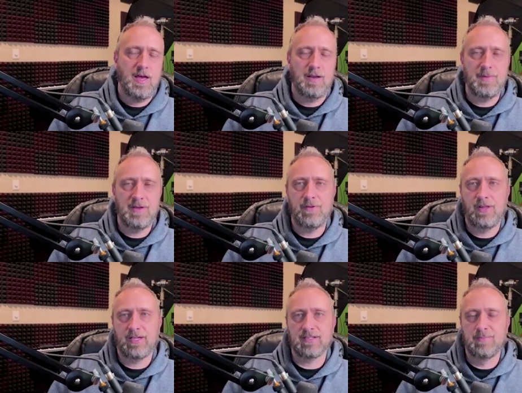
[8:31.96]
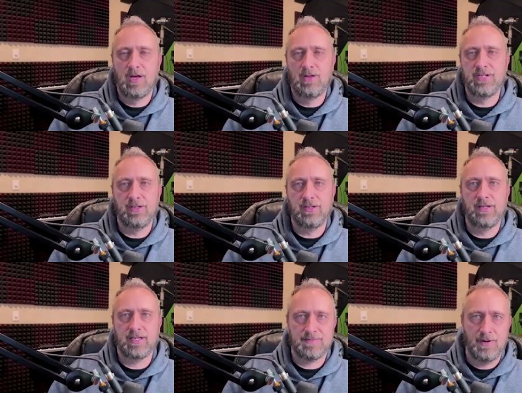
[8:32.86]
and it may feel like a small deal
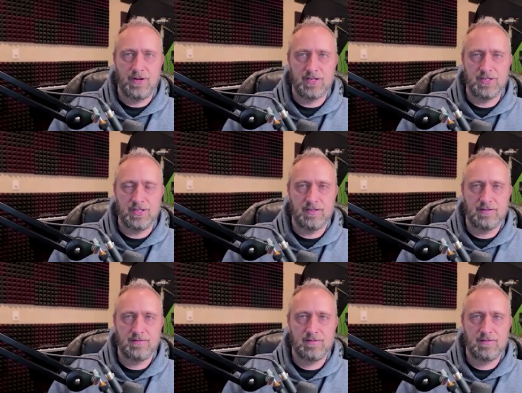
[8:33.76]
experientially.